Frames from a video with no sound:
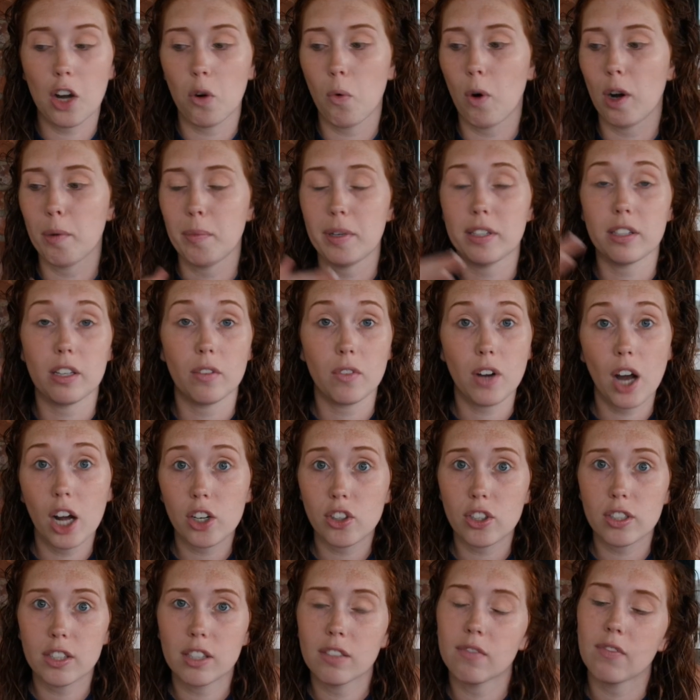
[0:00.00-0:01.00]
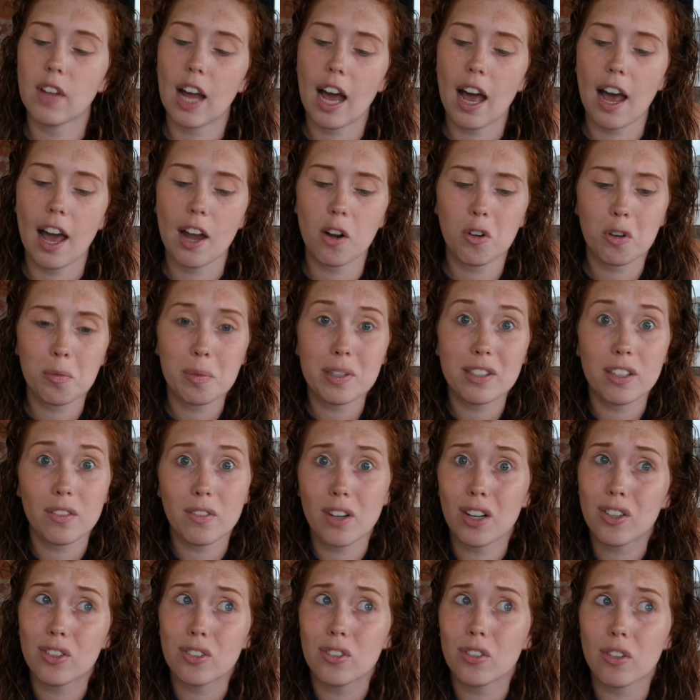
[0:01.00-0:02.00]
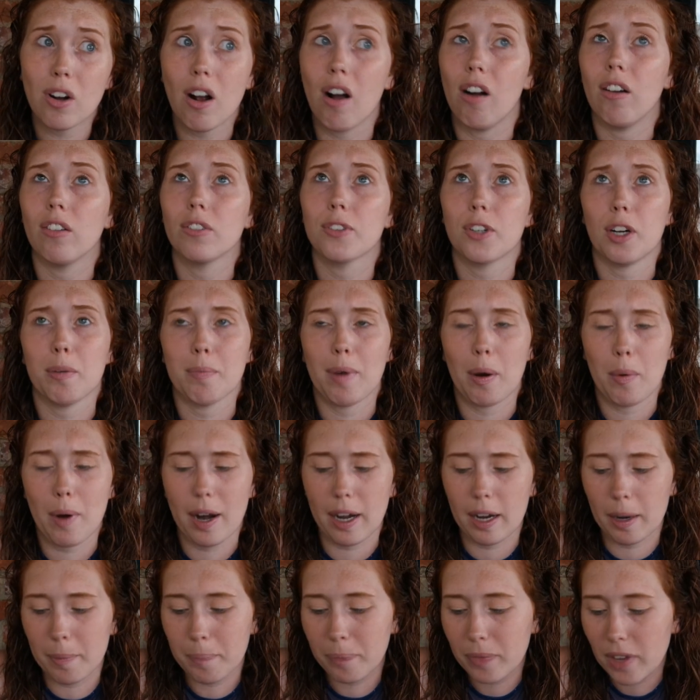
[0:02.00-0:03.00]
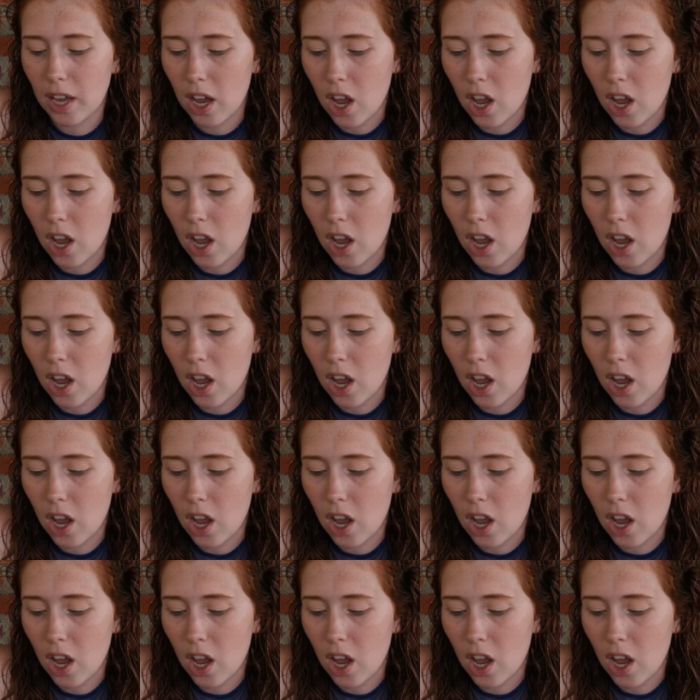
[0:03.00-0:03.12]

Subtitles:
I don't want to be self-conscious of that. I don't want to be self-conscious at all during my wedding.